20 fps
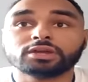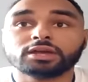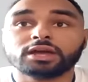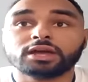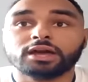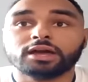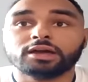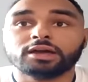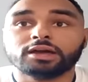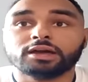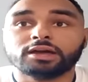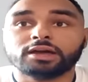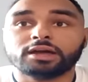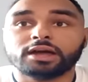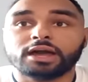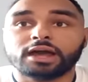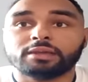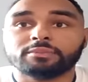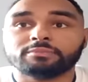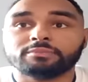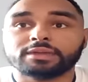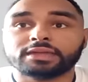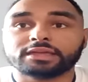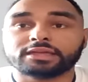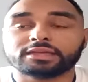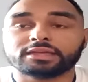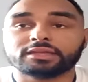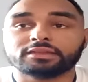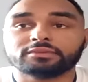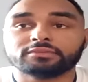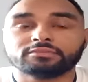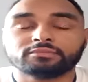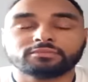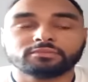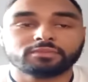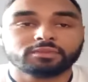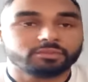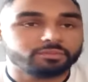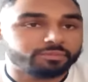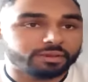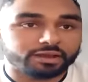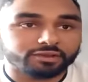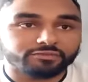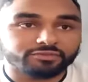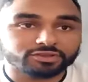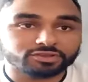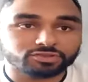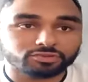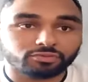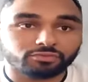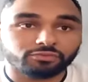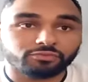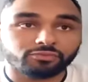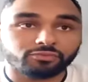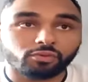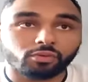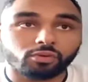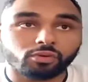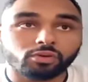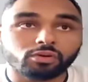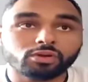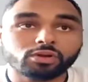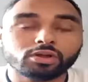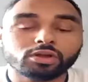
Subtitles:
and make it beneficial for